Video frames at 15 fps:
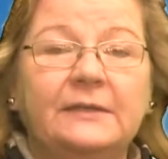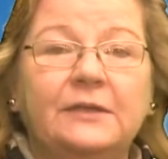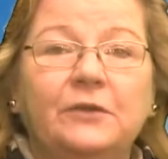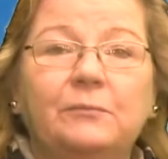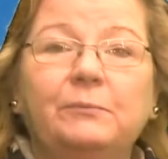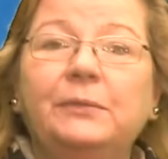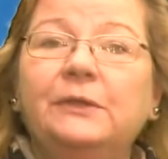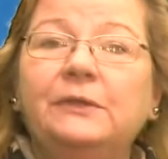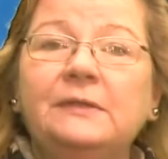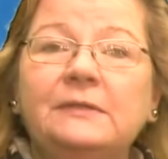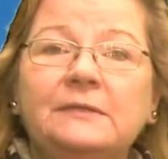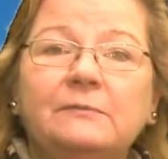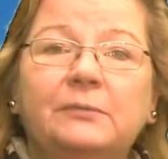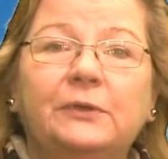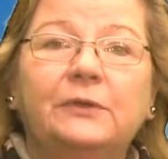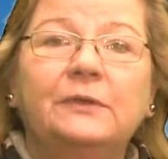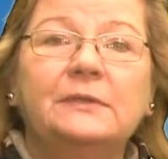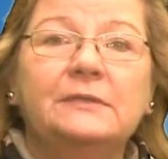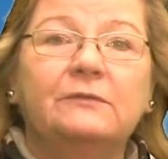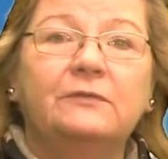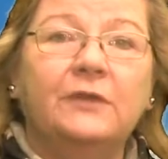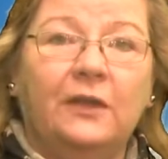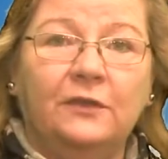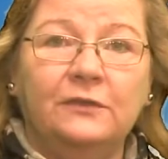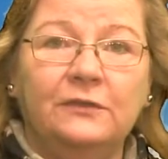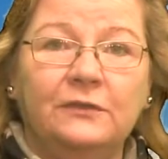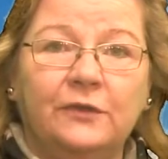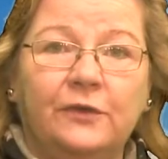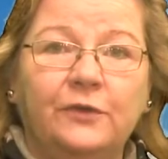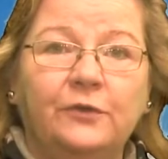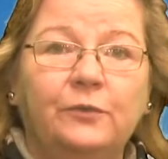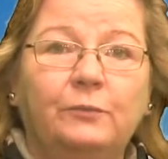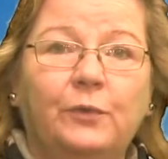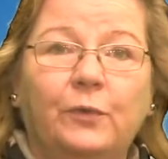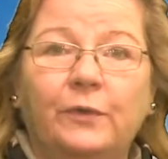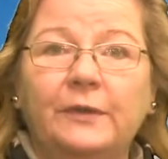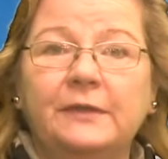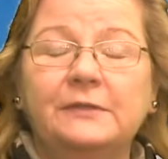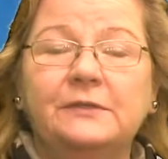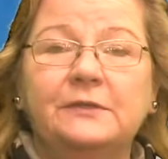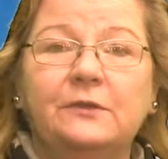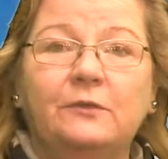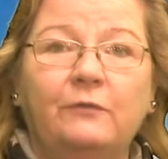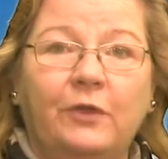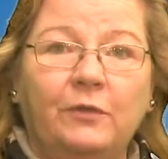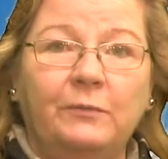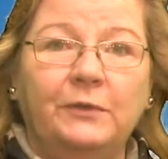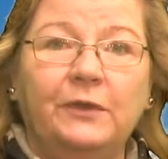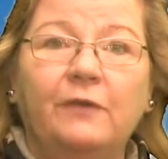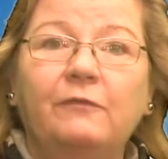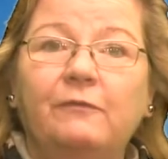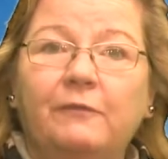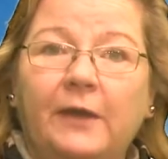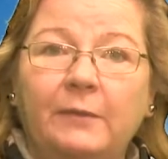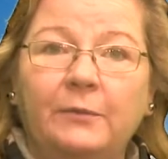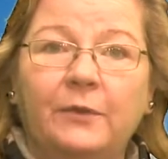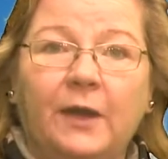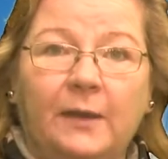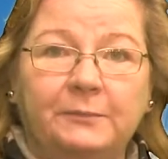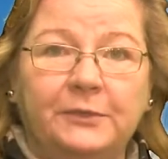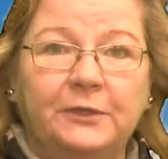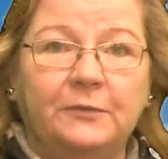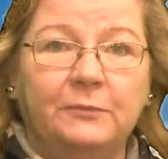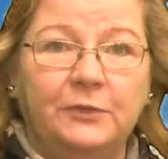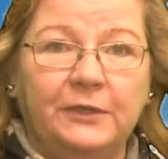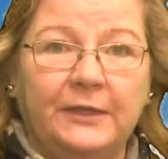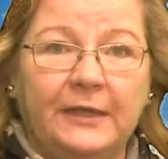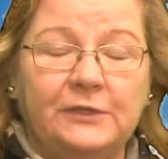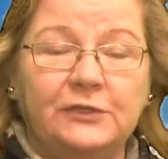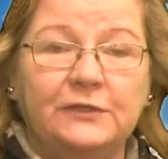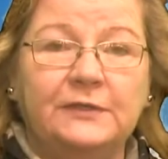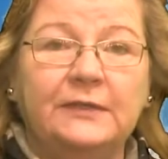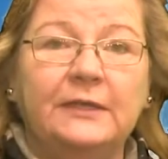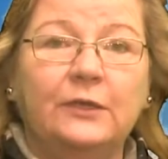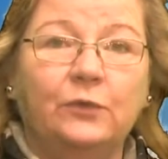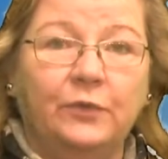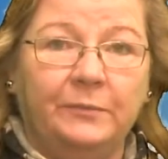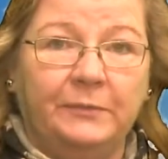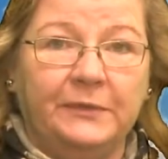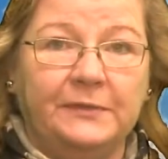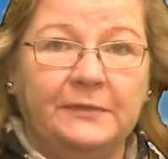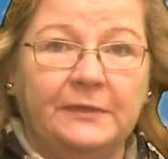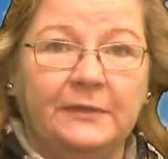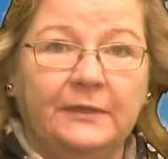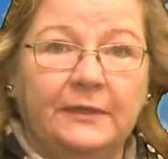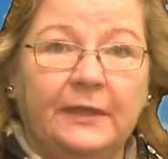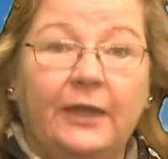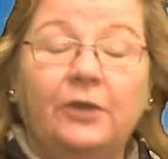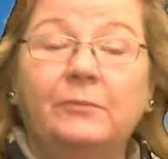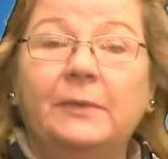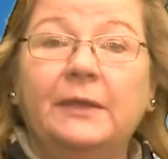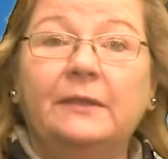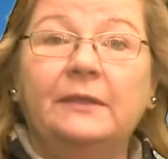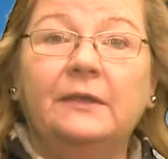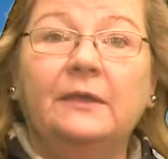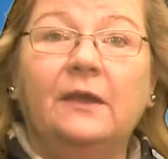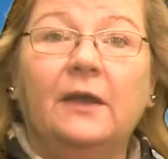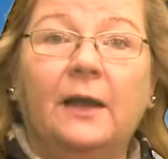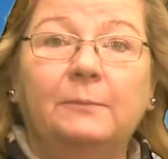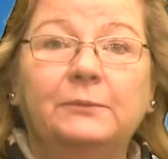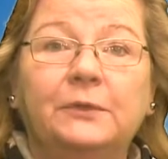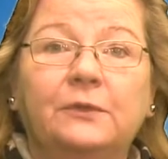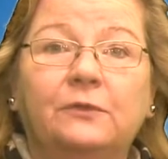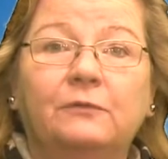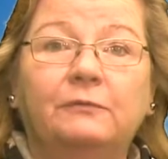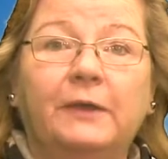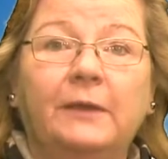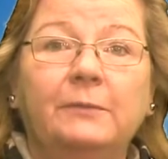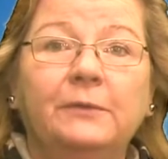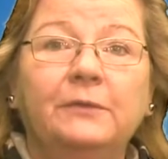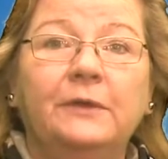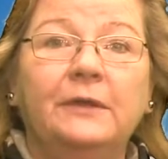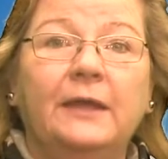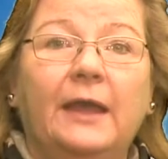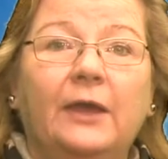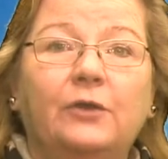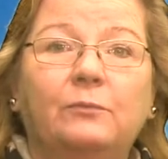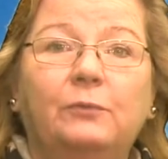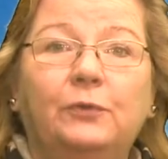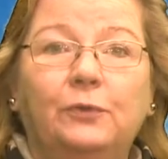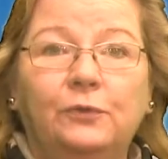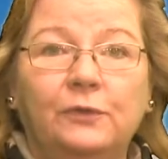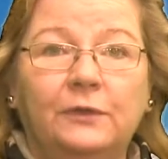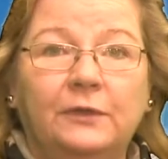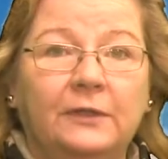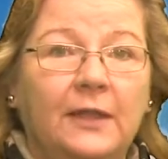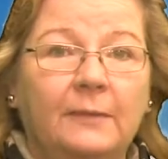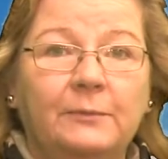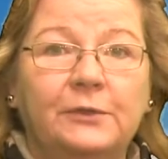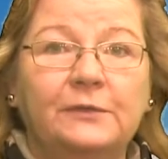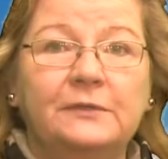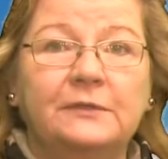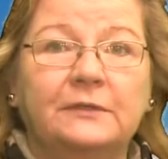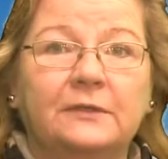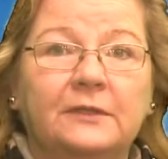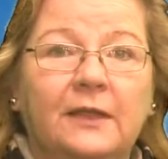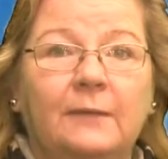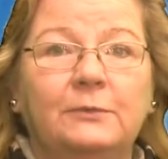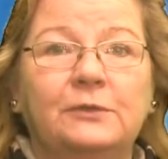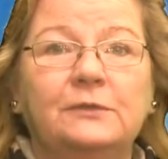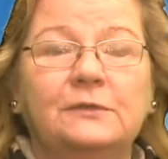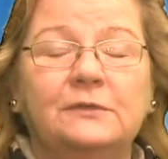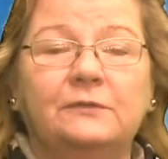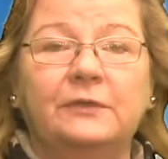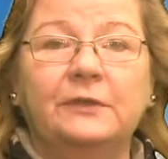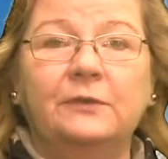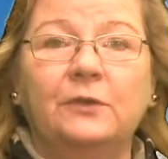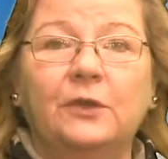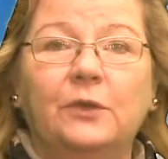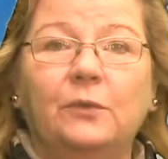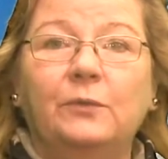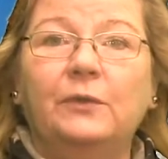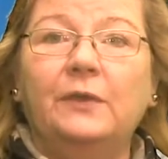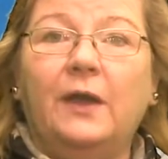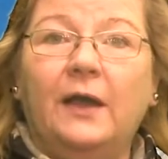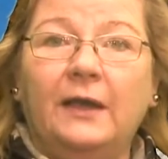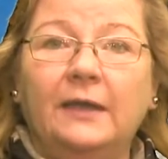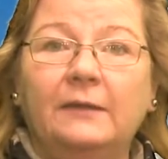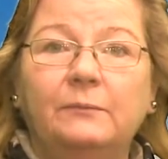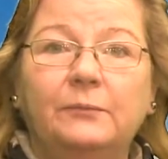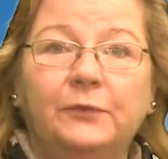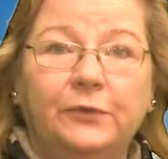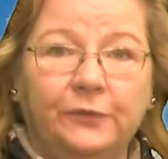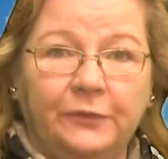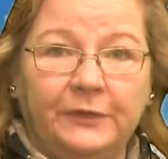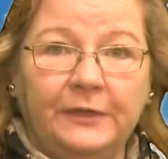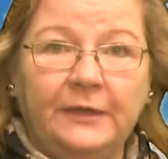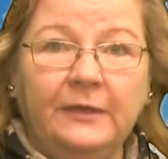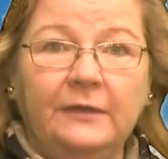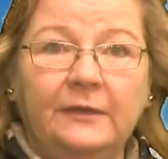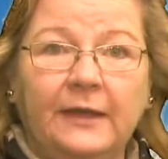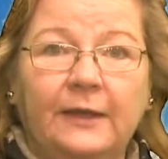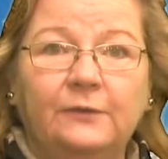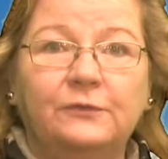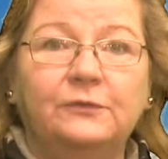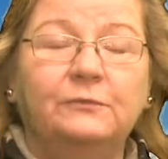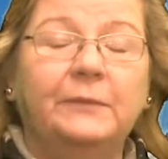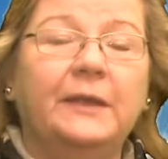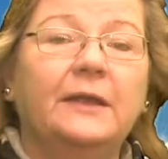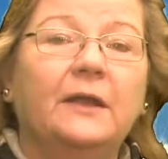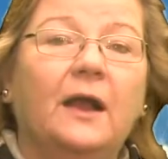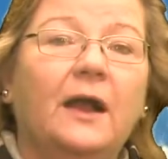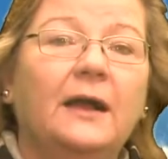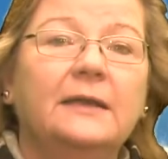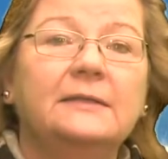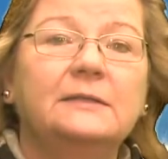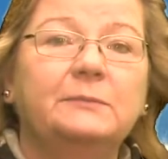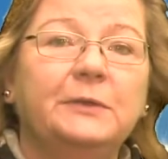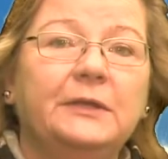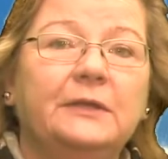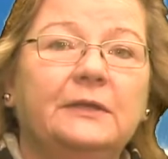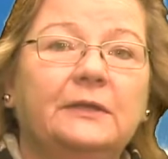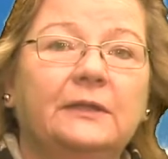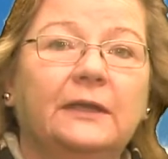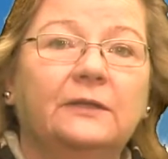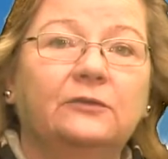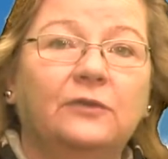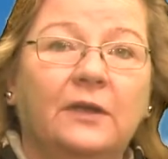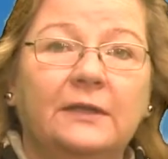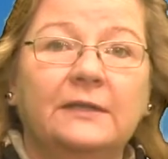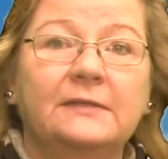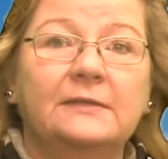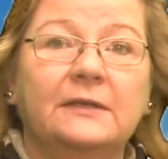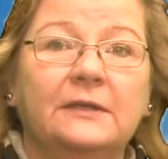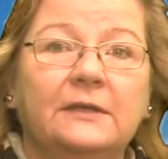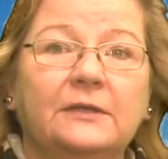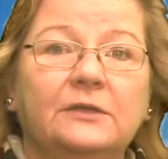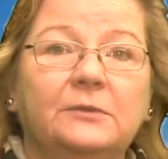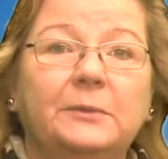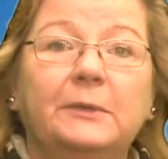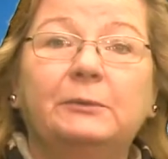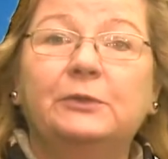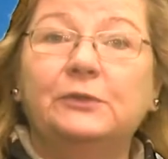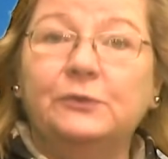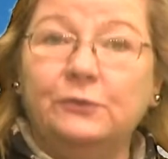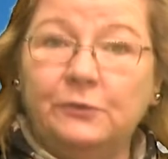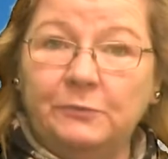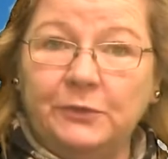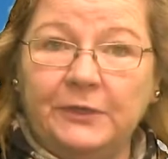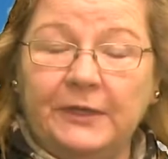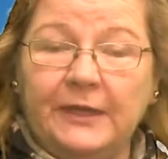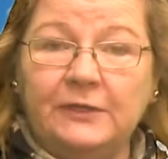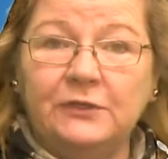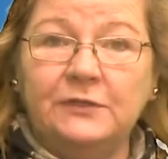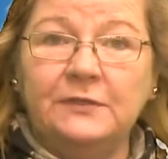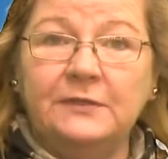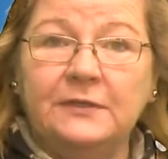billions and billions of dollars started to pour into the development of fiber optic communications equipment. How to make the optical fiber, how to pull kilometers and kilometers of it with high purity, how to make high-speed electronics to be able to do communications,